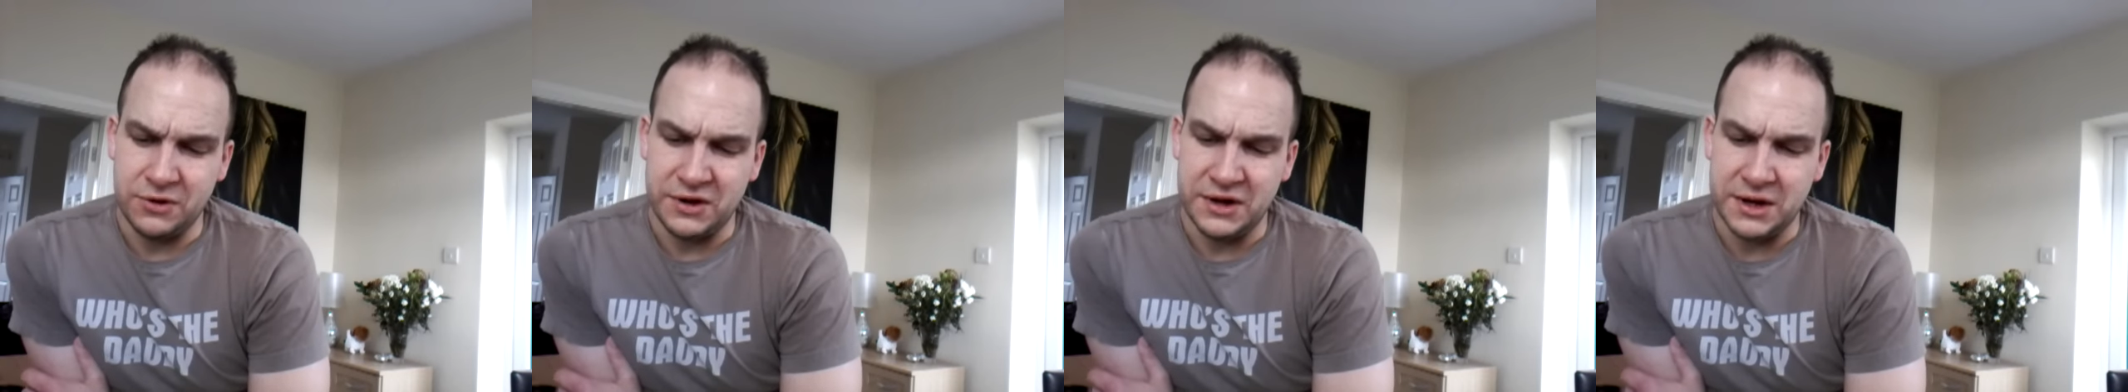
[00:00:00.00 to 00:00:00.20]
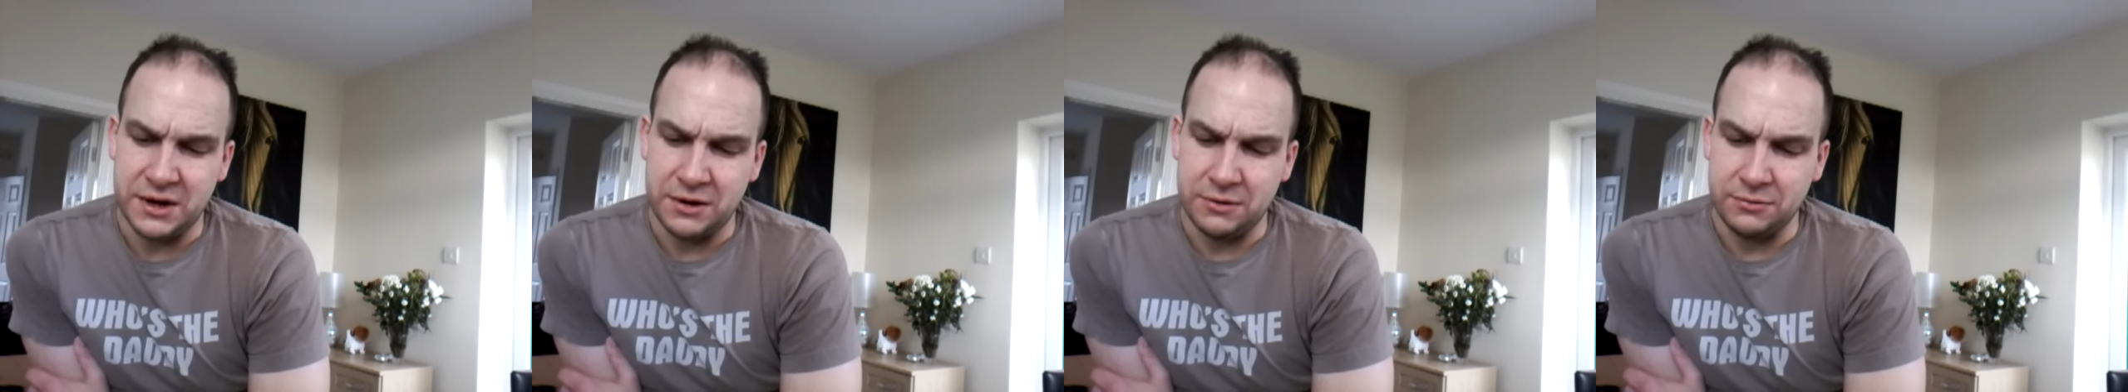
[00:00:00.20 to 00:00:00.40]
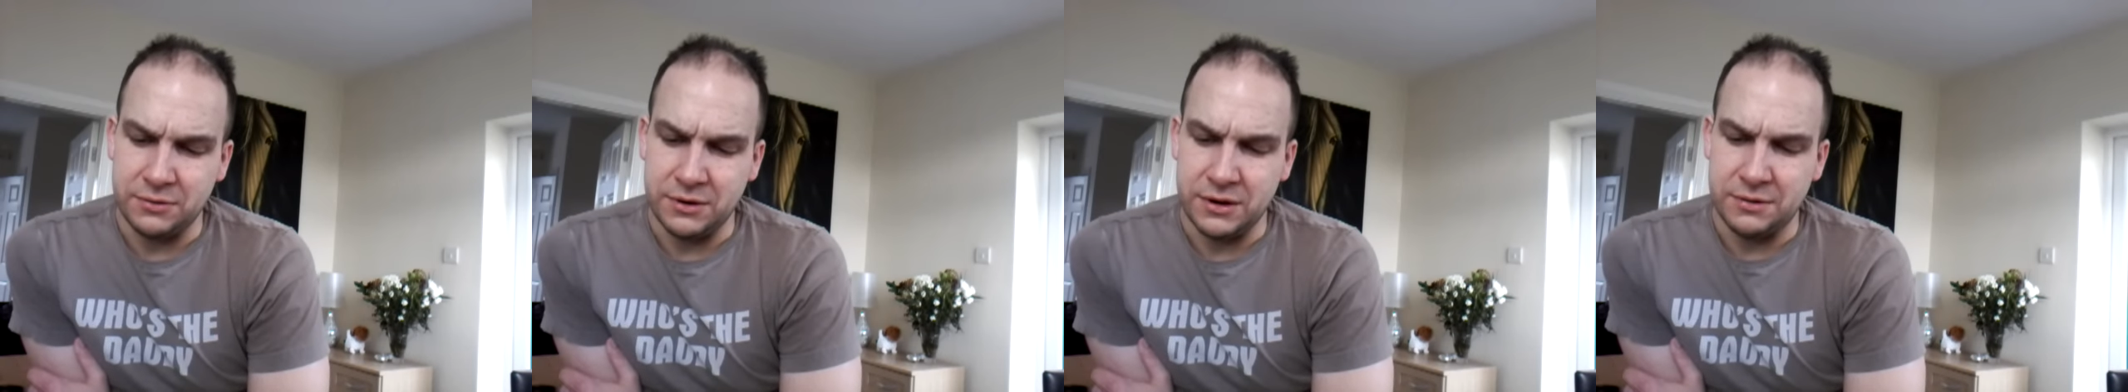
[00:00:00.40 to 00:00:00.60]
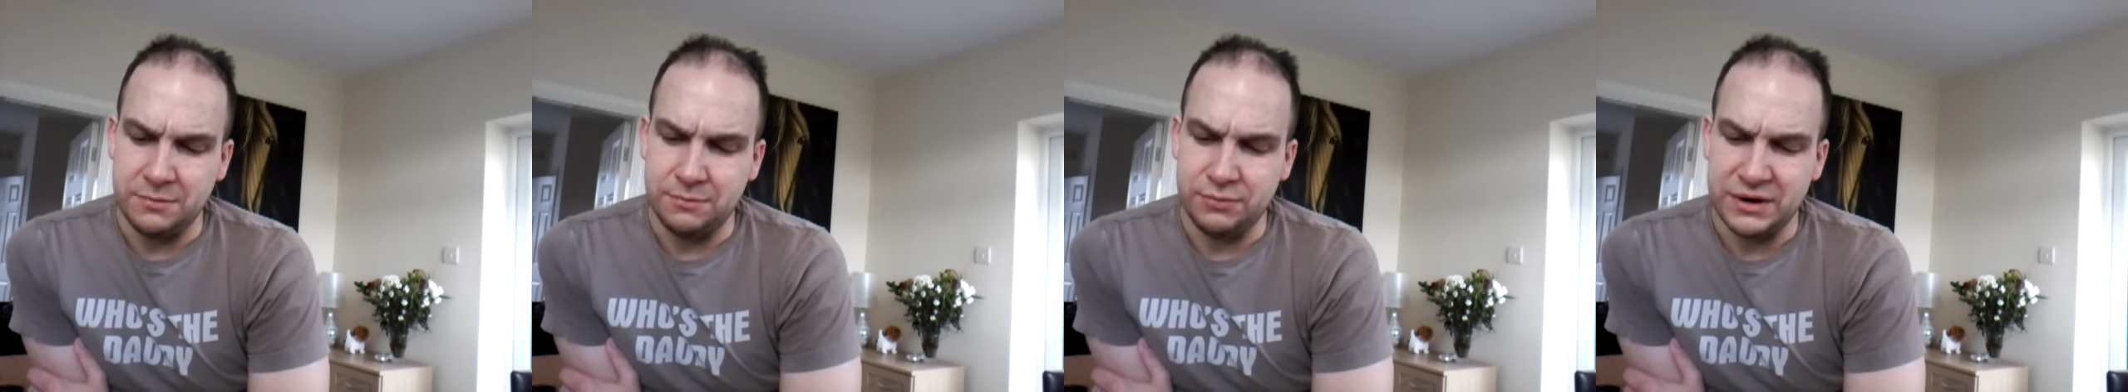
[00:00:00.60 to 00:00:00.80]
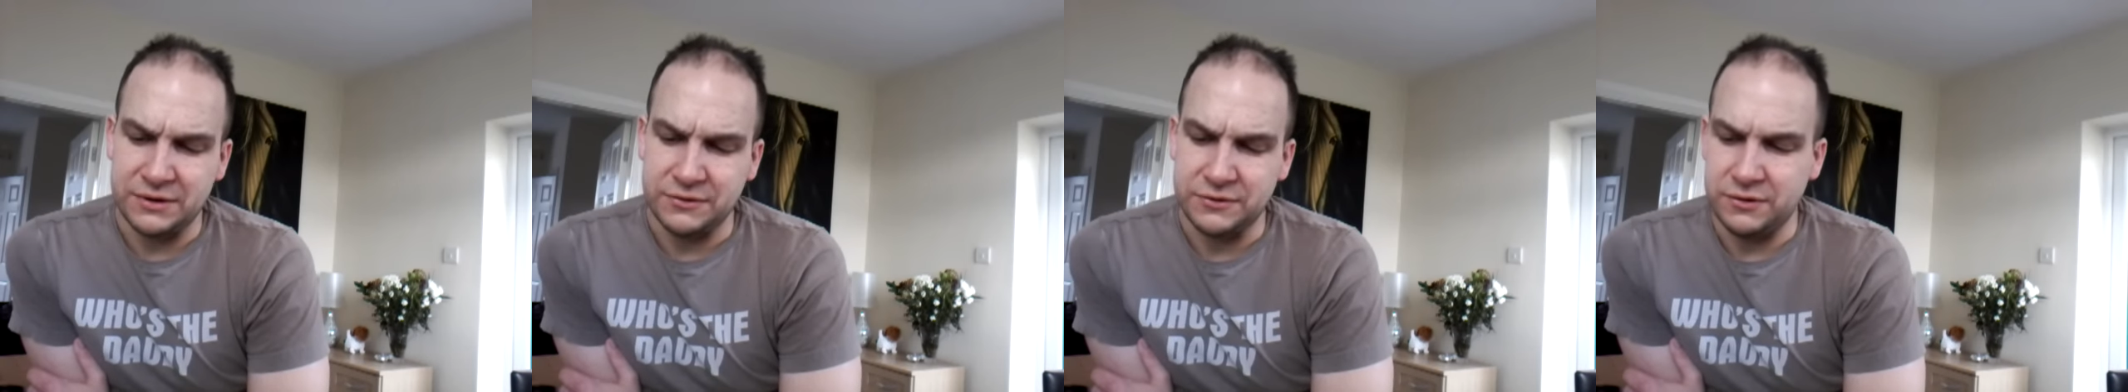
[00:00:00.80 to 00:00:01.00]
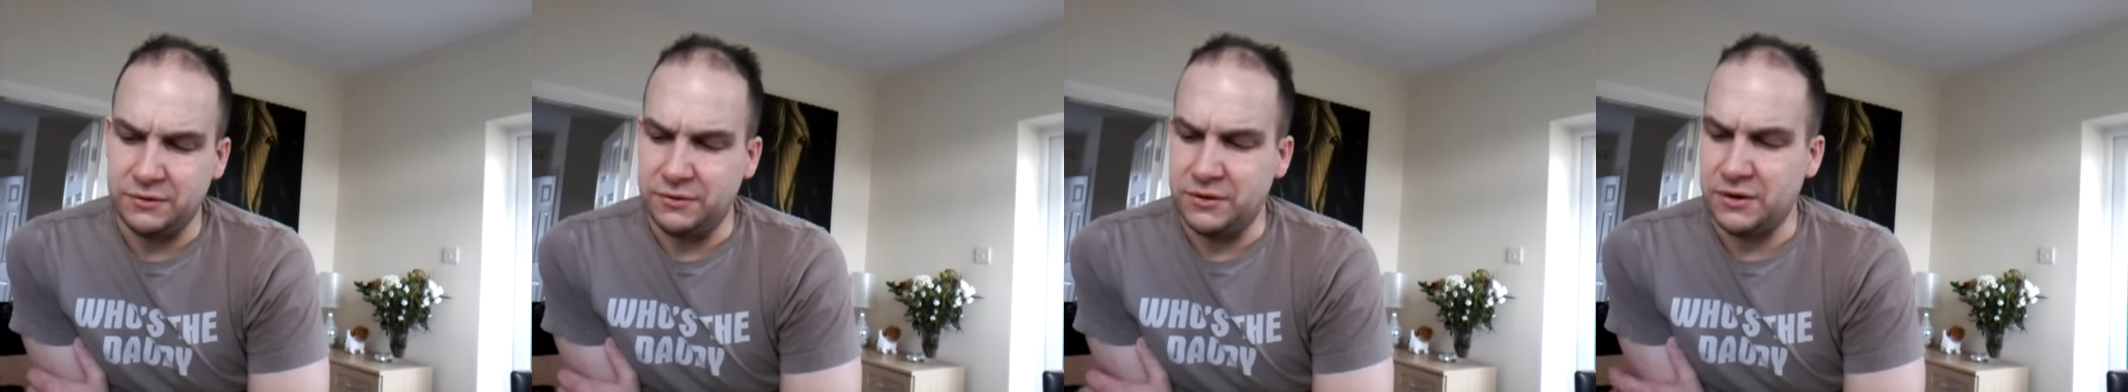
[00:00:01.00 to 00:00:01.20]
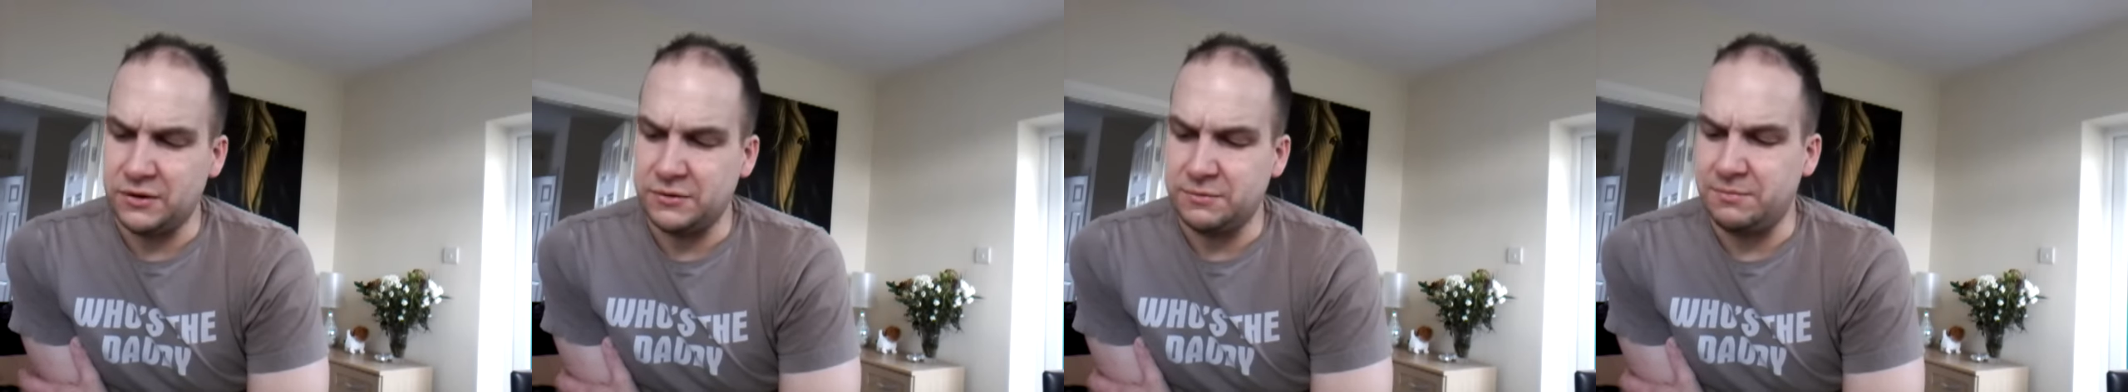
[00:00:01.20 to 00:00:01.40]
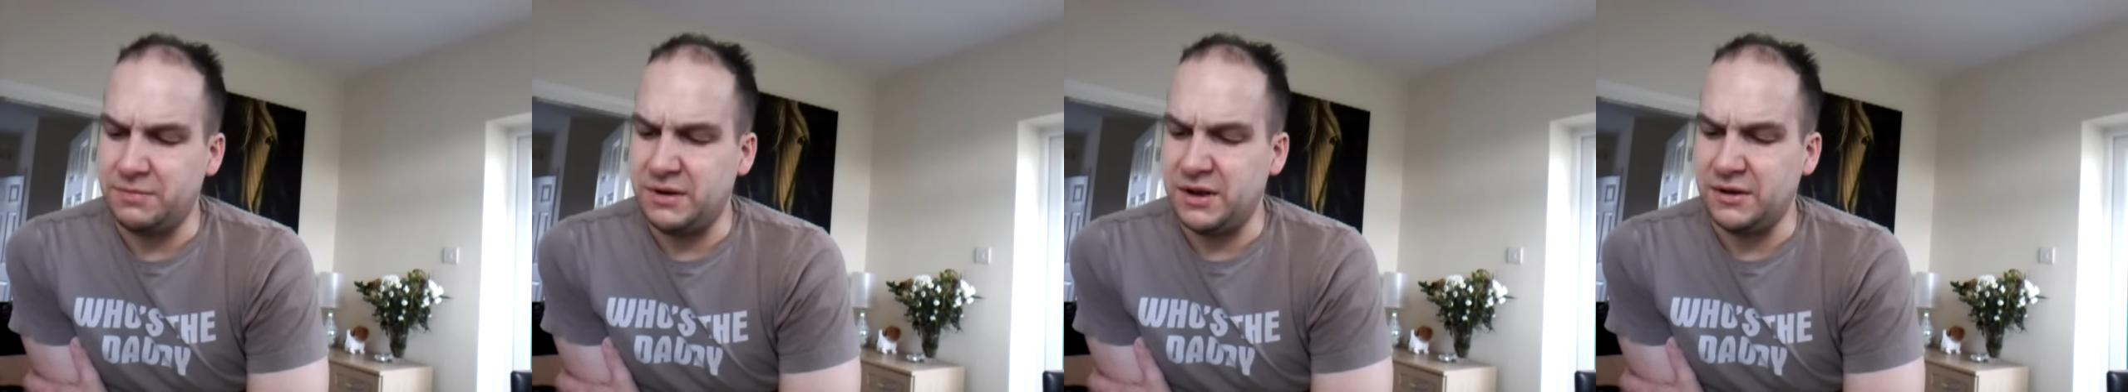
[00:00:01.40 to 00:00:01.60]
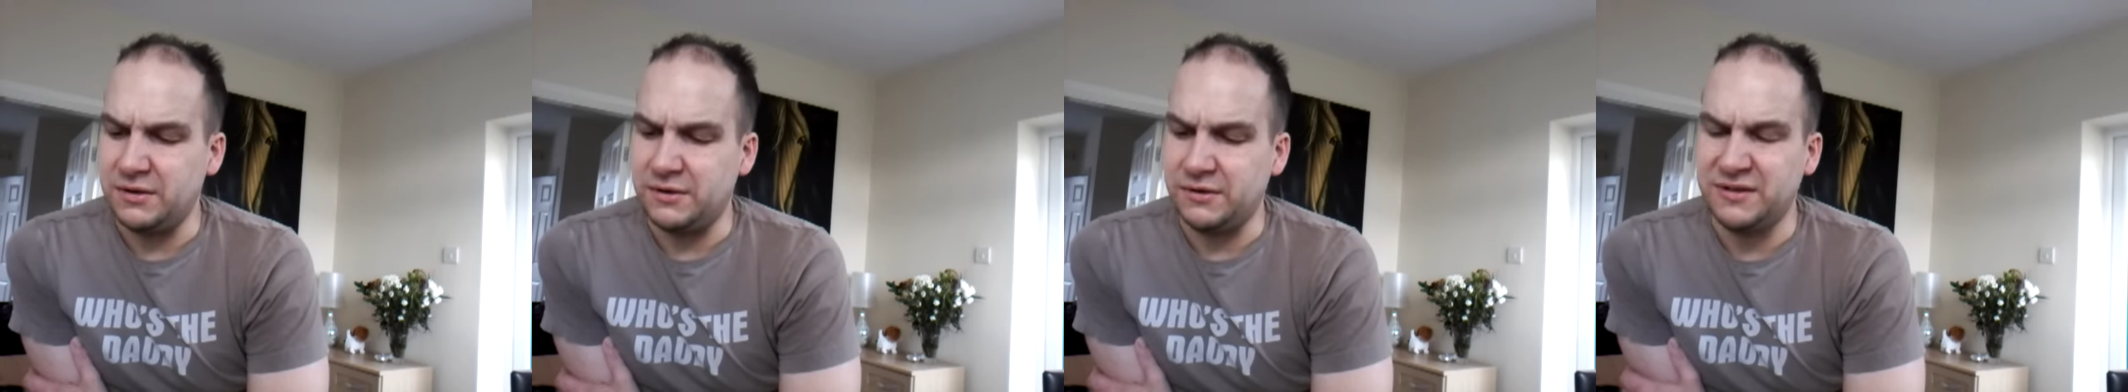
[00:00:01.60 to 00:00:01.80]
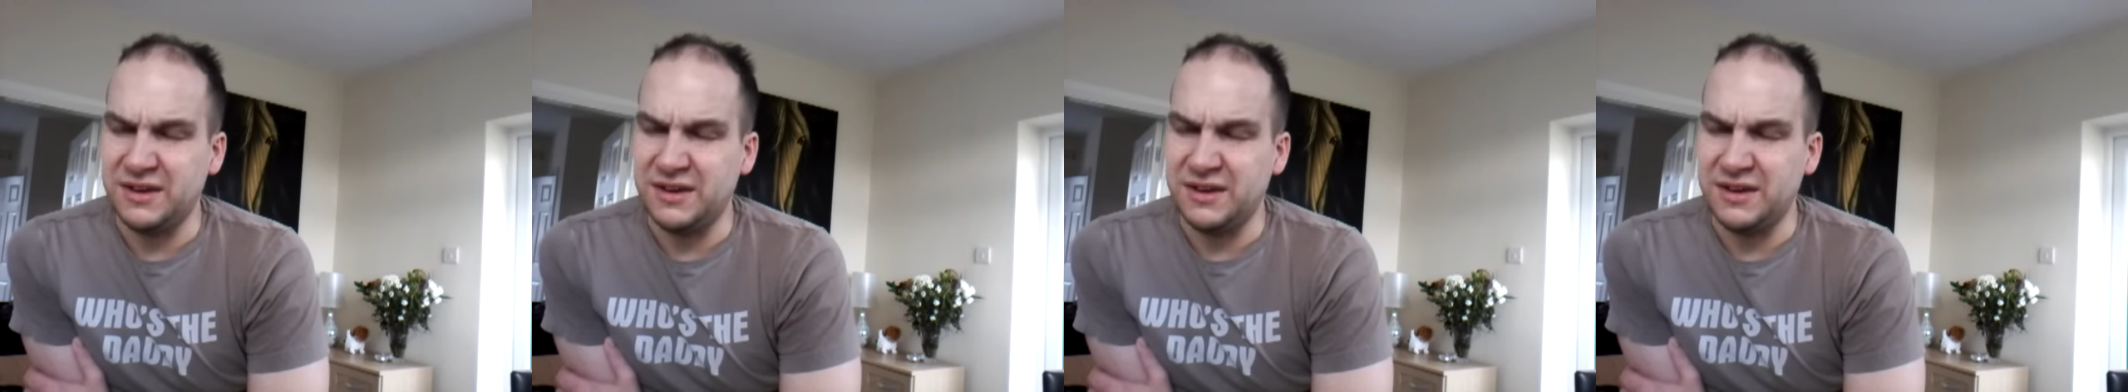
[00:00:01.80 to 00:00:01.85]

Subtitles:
You know, perhaps do the odd bit of